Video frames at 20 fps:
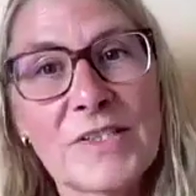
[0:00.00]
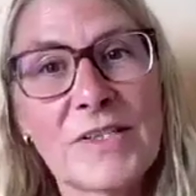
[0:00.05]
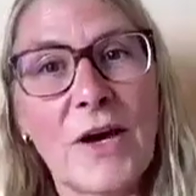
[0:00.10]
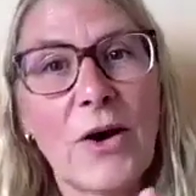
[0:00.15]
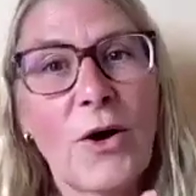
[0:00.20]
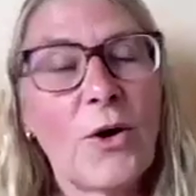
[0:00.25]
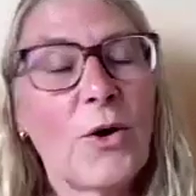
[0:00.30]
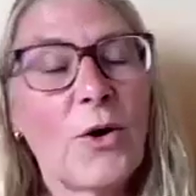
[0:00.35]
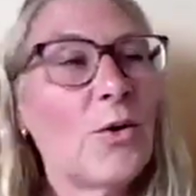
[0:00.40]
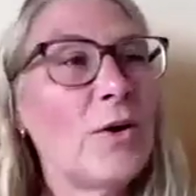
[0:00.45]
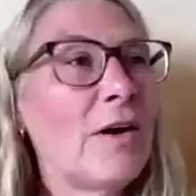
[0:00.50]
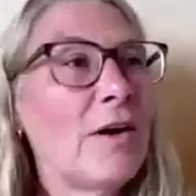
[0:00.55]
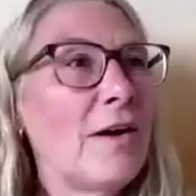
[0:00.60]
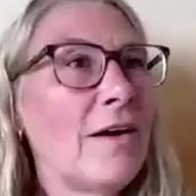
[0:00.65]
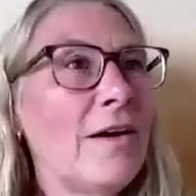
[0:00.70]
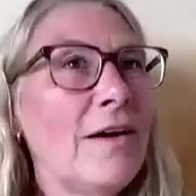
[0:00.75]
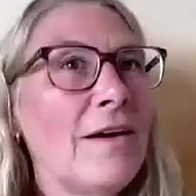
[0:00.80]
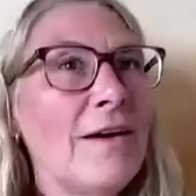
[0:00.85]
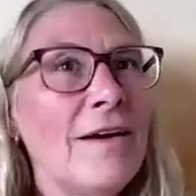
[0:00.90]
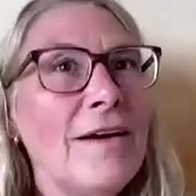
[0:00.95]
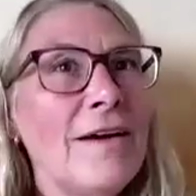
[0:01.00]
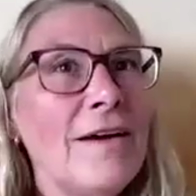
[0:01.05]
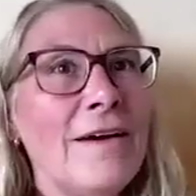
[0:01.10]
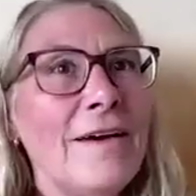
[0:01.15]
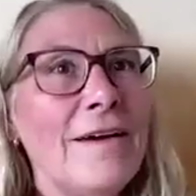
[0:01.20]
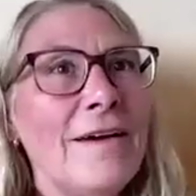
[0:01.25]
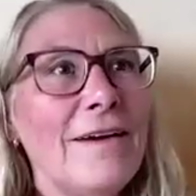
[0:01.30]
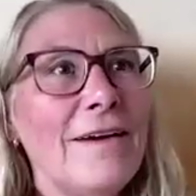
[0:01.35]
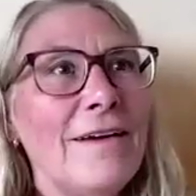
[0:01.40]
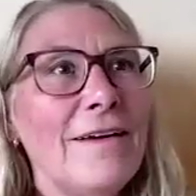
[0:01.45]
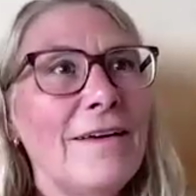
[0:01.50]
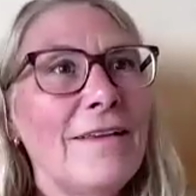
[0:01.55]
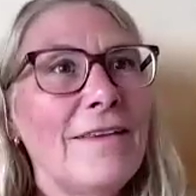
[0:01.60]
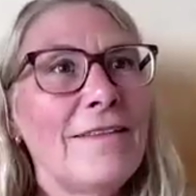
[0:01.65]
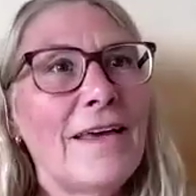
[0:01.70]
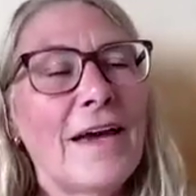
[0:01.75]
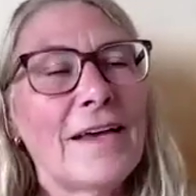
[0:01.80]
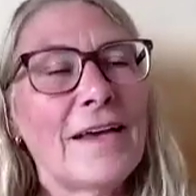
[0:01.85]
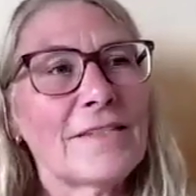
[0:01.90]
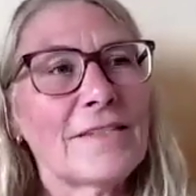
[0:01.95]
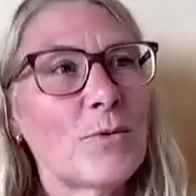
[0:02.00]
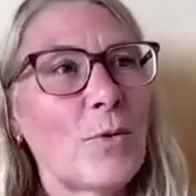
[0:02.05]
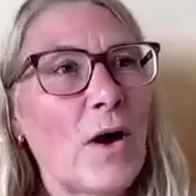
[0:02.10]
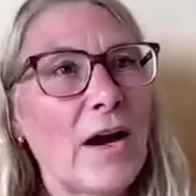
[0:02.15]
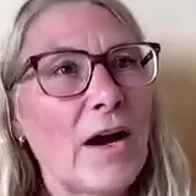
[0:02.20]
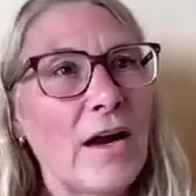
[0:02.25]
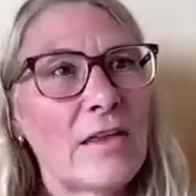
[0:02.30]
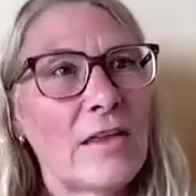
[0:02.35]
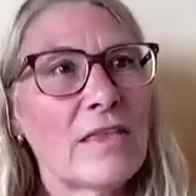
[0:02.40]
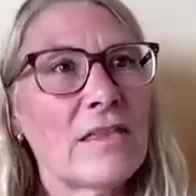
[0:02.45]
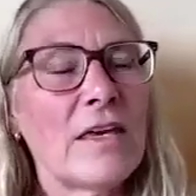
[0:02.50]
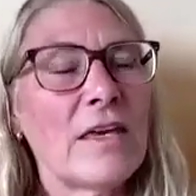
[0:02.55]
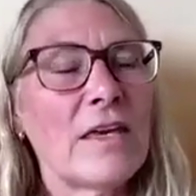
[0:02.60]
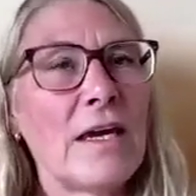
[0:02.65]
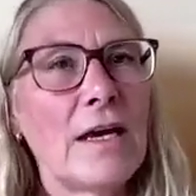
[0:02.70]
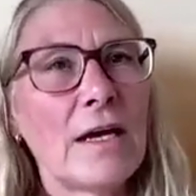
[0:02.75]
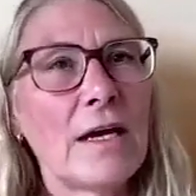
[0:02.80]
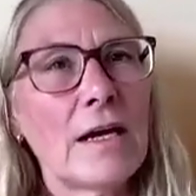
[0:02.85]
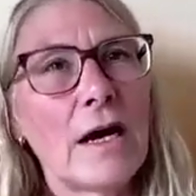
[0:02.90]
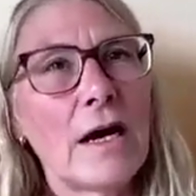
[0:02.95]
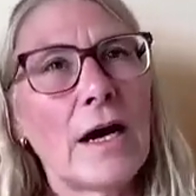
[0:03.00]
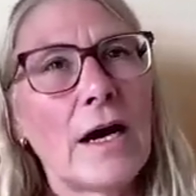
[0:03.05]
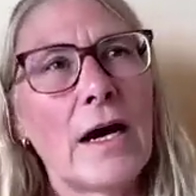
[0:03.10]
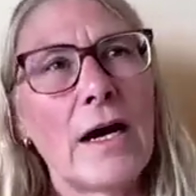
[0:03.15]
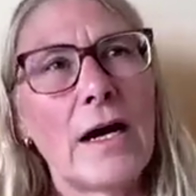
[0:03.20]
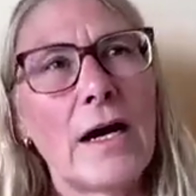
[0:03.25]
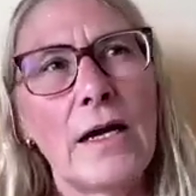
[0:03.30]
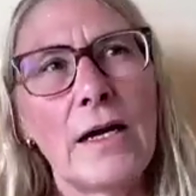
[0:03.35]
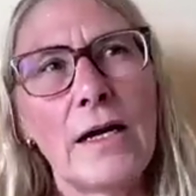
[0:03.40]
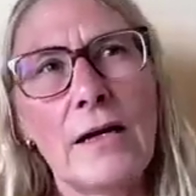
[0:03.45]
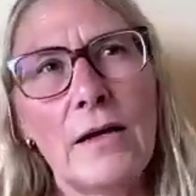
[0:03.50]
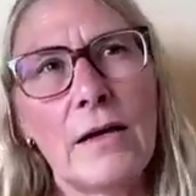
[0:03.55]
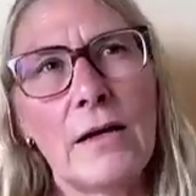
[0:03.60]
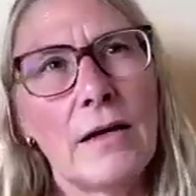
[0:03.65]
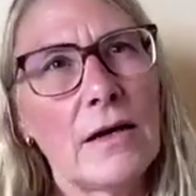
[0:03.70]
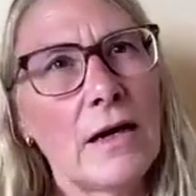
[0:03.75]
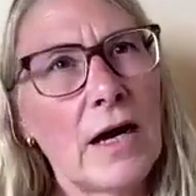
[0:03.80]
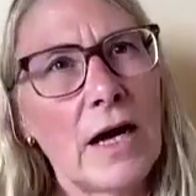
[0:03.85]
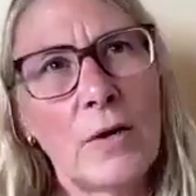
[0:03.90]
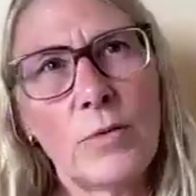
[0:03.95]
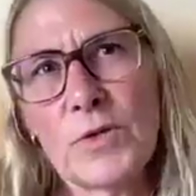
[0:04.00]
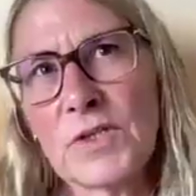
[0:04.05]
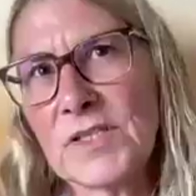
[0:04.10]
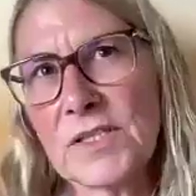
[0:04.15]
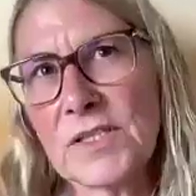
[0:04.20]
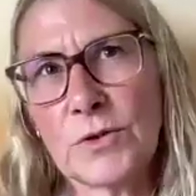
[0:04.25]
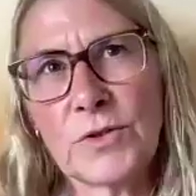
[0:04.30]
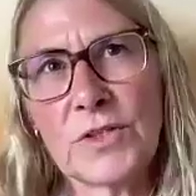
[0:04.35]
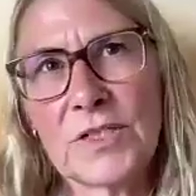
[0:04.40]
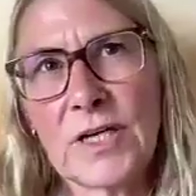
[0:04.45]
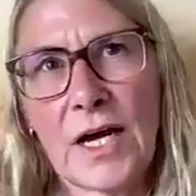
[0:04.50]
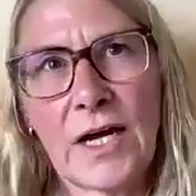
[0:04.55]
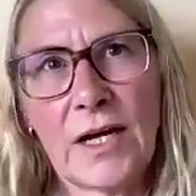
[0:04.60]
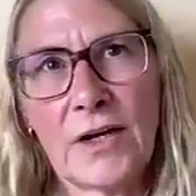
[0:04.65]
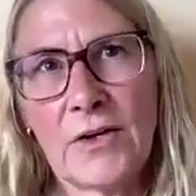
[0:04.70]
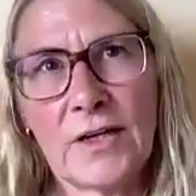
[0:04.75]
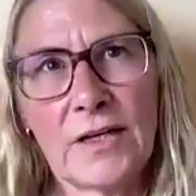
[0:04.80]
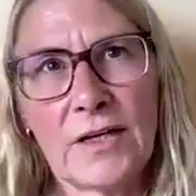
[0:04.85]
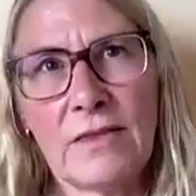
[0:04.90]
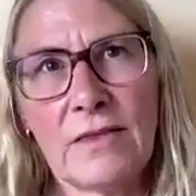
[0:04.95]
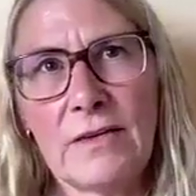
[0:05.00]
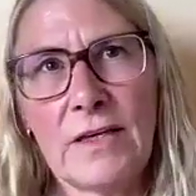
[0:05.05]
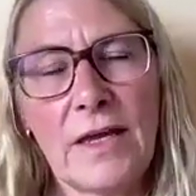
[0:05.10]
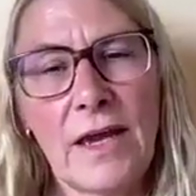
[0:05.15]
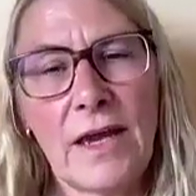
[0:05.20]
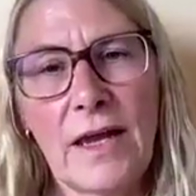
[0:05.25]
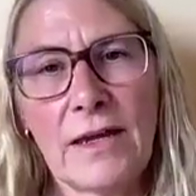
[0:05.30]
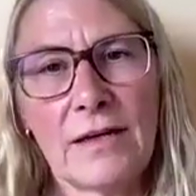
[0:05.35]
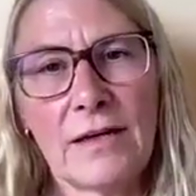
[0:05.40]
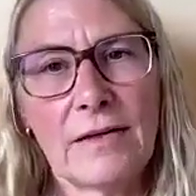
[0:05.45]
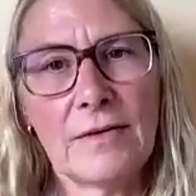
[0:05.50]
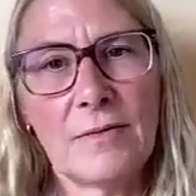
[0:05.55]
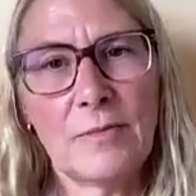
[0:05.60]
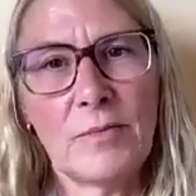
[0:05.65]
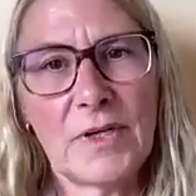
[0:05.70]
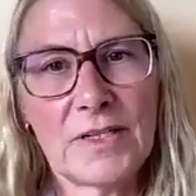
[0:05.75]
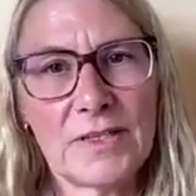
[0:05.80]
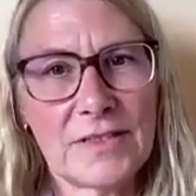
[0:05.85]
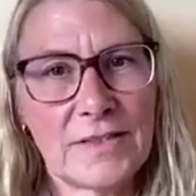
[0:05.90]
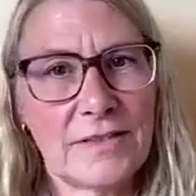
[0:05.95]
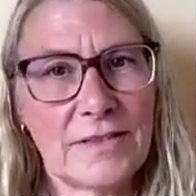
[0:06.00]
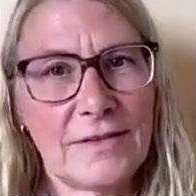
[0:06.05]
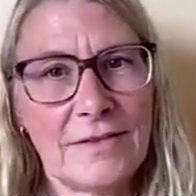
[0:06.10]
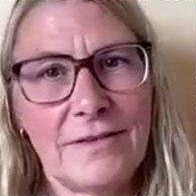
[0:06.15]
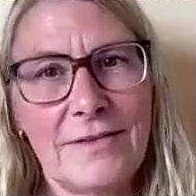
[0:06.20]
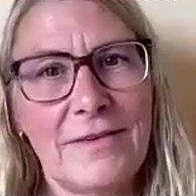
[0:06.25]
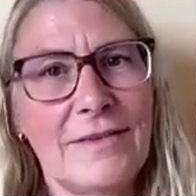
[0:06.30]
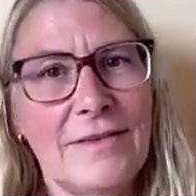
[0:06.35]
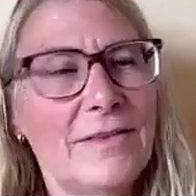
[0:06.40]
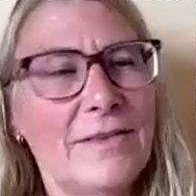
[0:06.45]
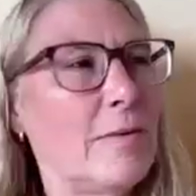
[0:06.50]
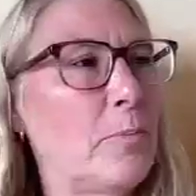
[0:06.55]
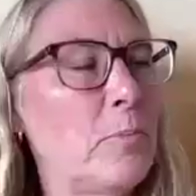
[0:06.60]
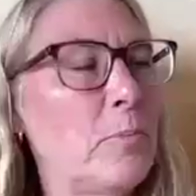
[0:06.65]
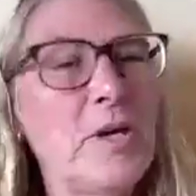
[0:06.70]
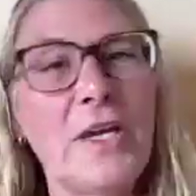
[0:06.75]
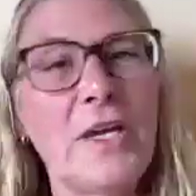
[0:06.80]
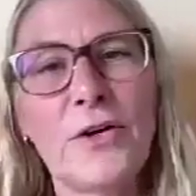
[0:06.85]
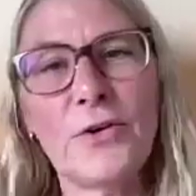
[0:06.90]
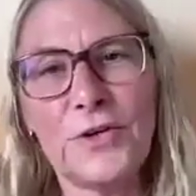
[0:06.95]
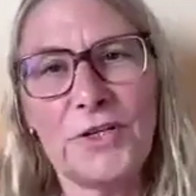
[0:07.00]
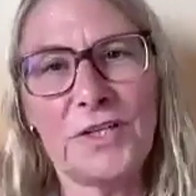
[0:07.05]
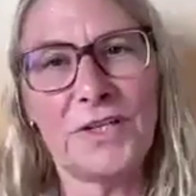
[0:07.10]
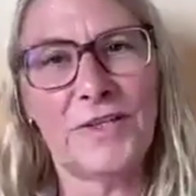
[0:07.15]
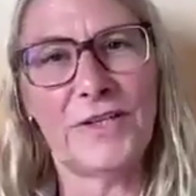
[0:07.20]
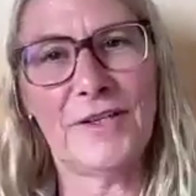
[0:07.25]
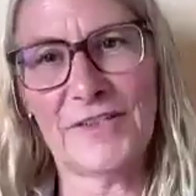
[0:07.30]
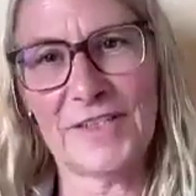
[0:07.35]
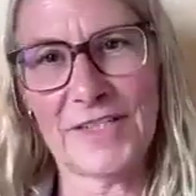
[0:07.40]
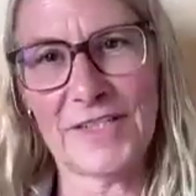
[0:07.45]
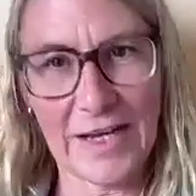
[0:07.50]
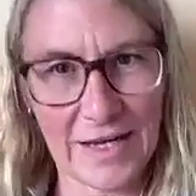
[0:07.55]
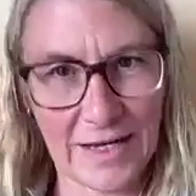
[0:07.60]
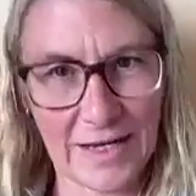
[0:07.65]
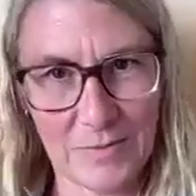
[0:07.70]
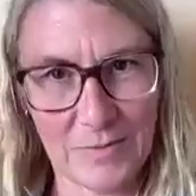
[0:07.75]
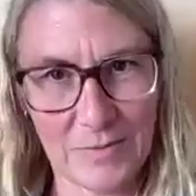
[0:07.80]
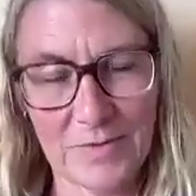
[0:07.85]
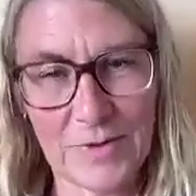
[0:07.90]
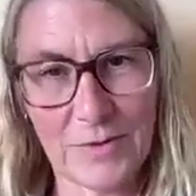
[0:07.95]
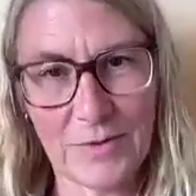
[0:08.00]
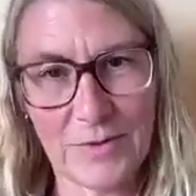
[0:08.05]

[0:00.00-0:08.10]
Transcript: So that's why I think I was so tired at the end, because the period of time.